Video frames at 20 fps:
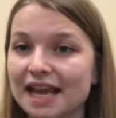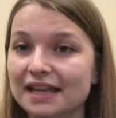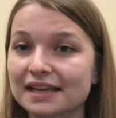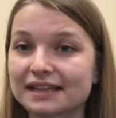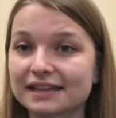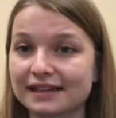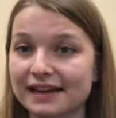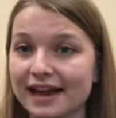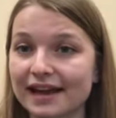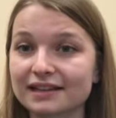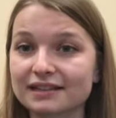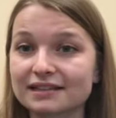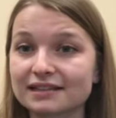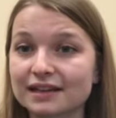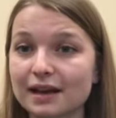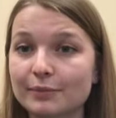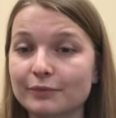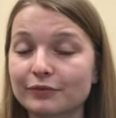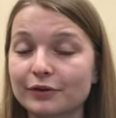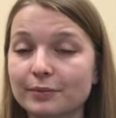Next
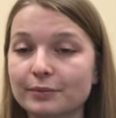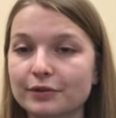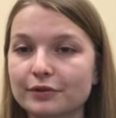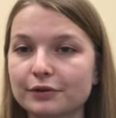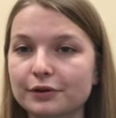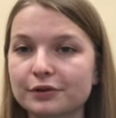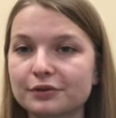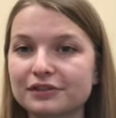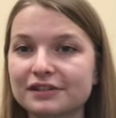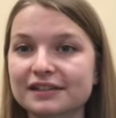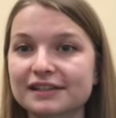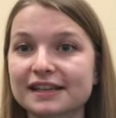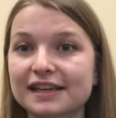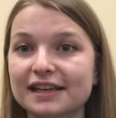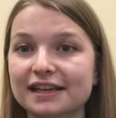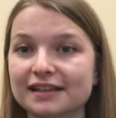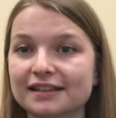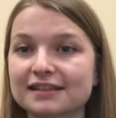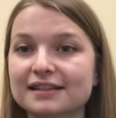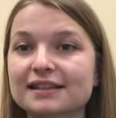up from the roots
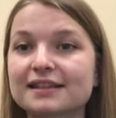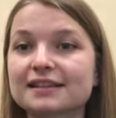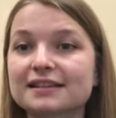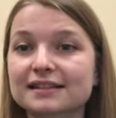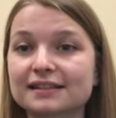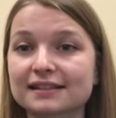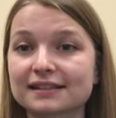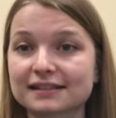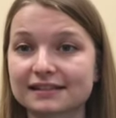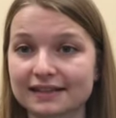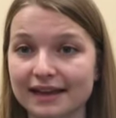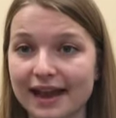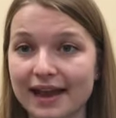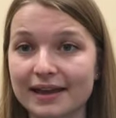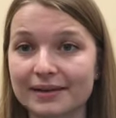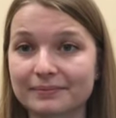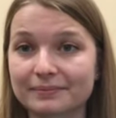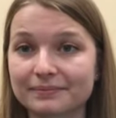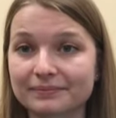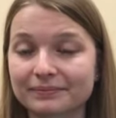is the
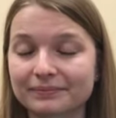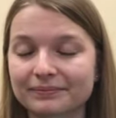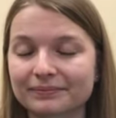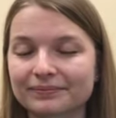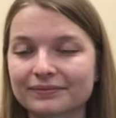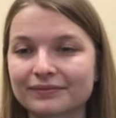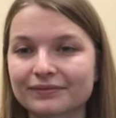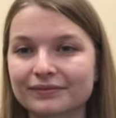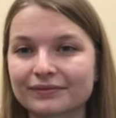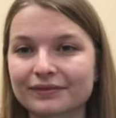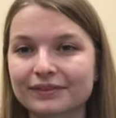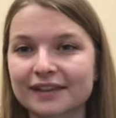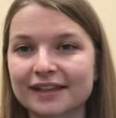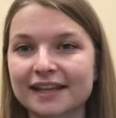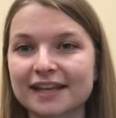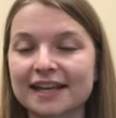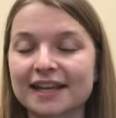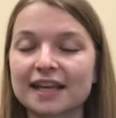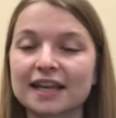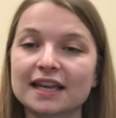stem.
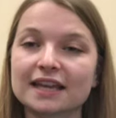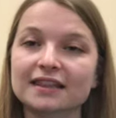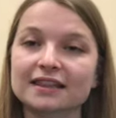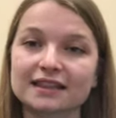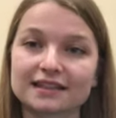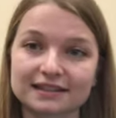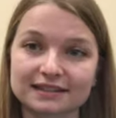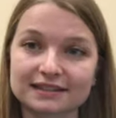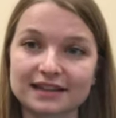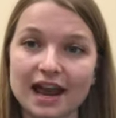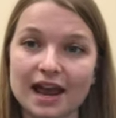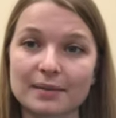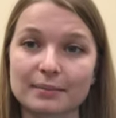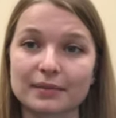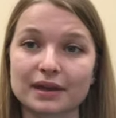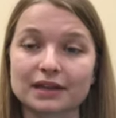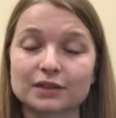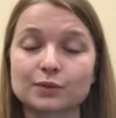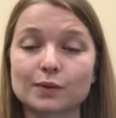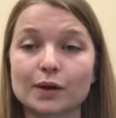The stem
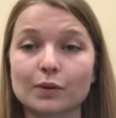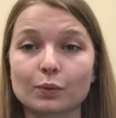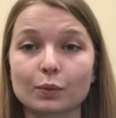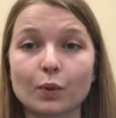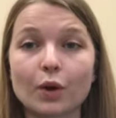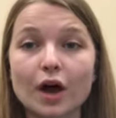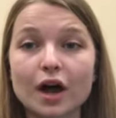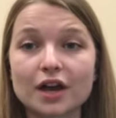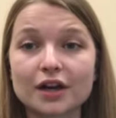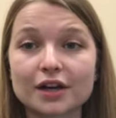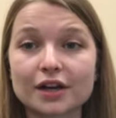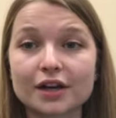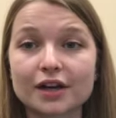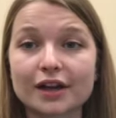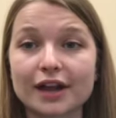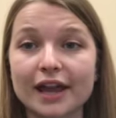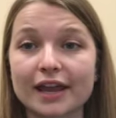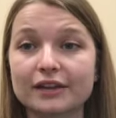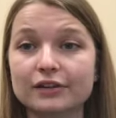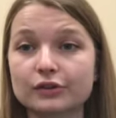is what water
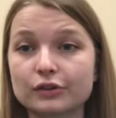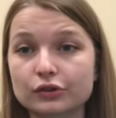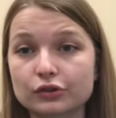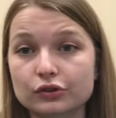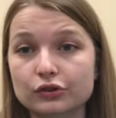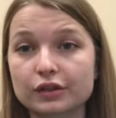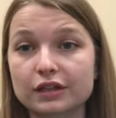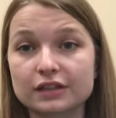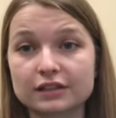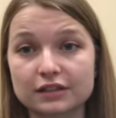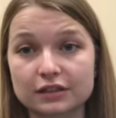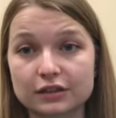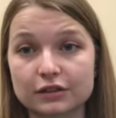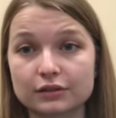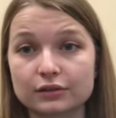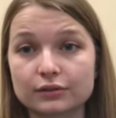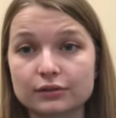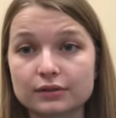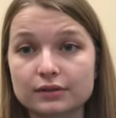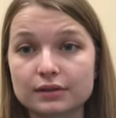and nutrients
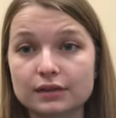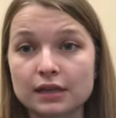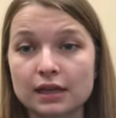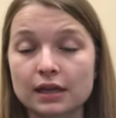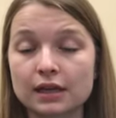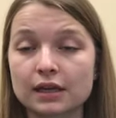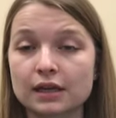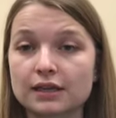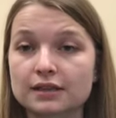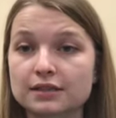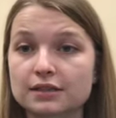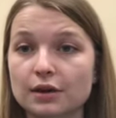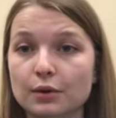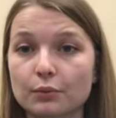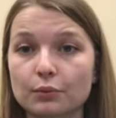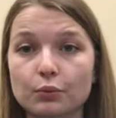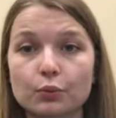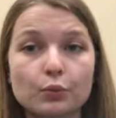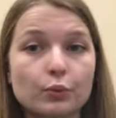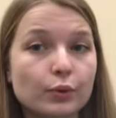use to
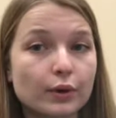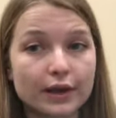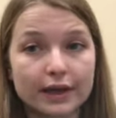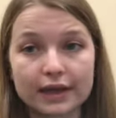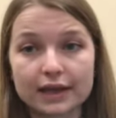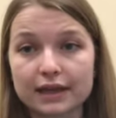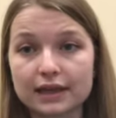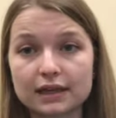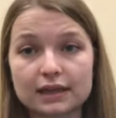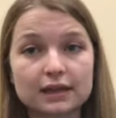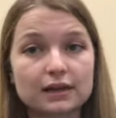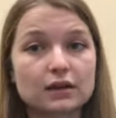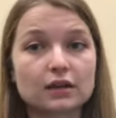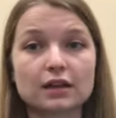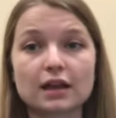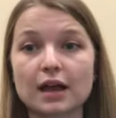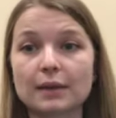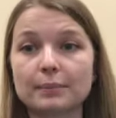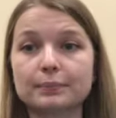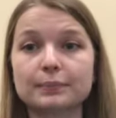wiggle
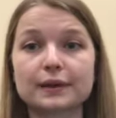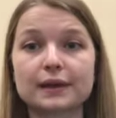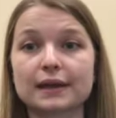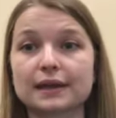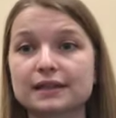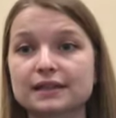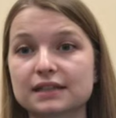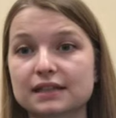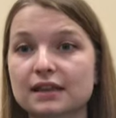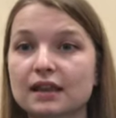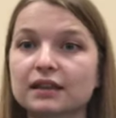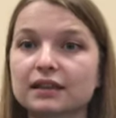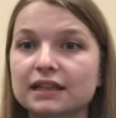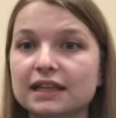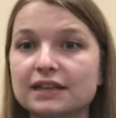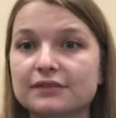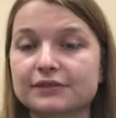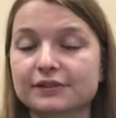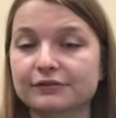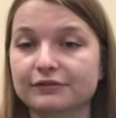up into the
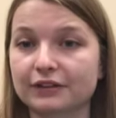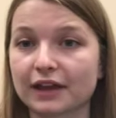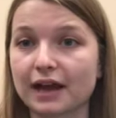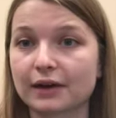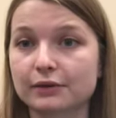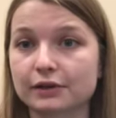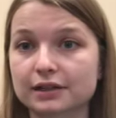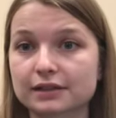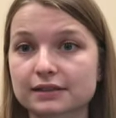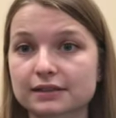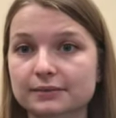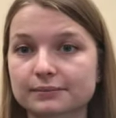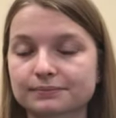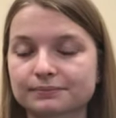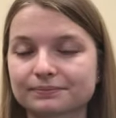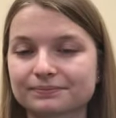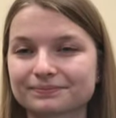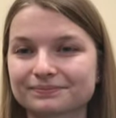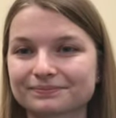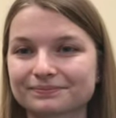leaves and flowers.
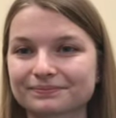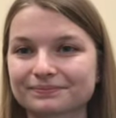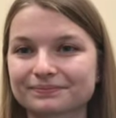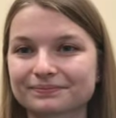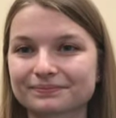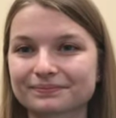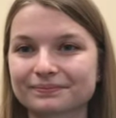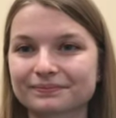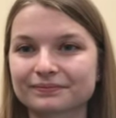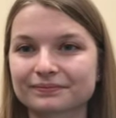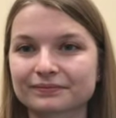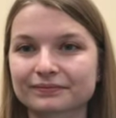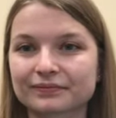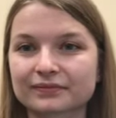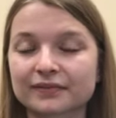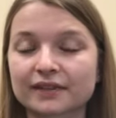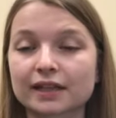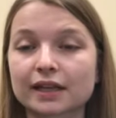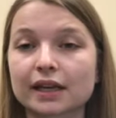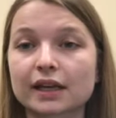
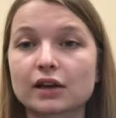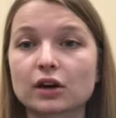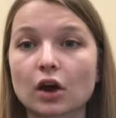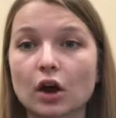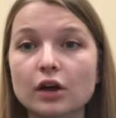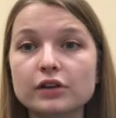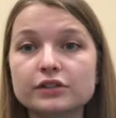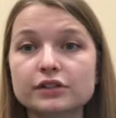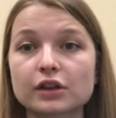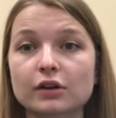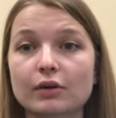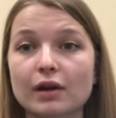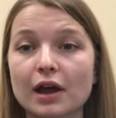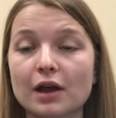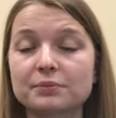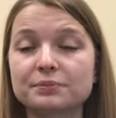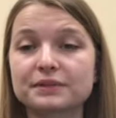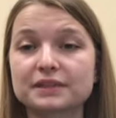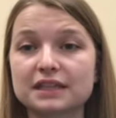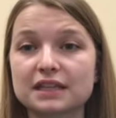It also
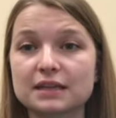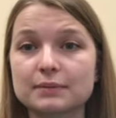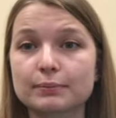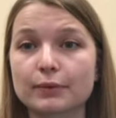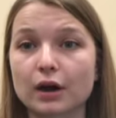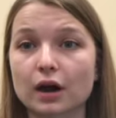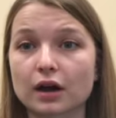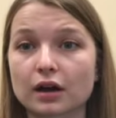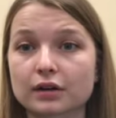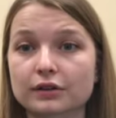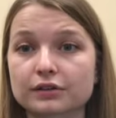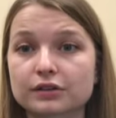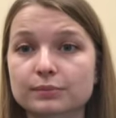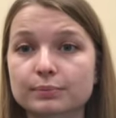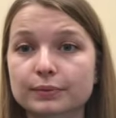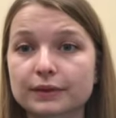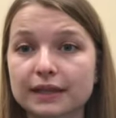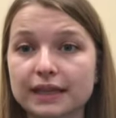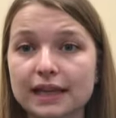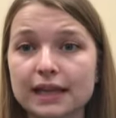helps keep our
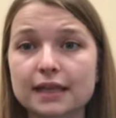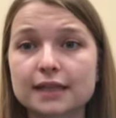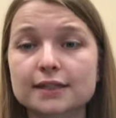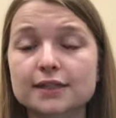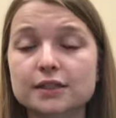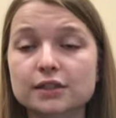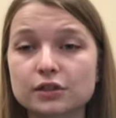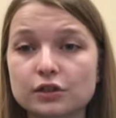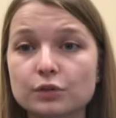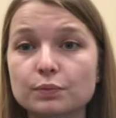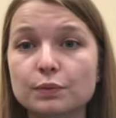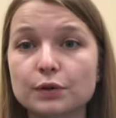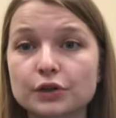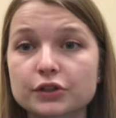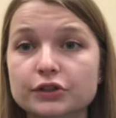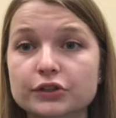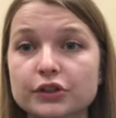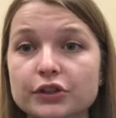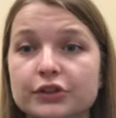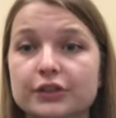plant super
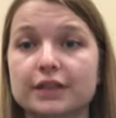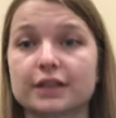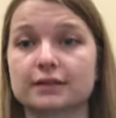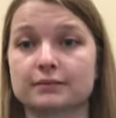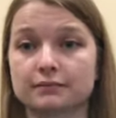sturdy.